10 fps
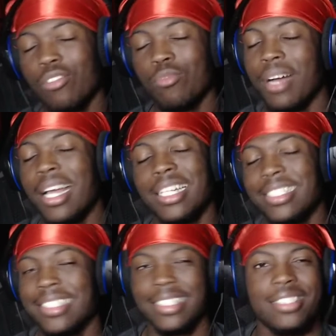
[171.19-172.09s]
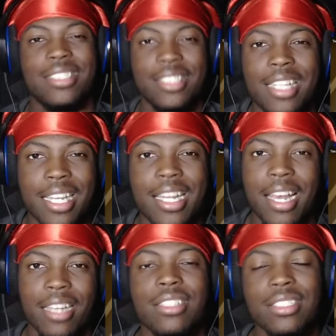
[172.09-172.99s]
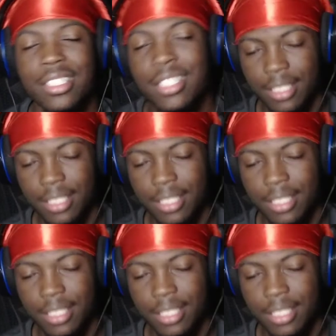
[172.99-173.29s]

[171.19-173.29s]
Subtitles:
mics and shit like that. You know what I'm saying?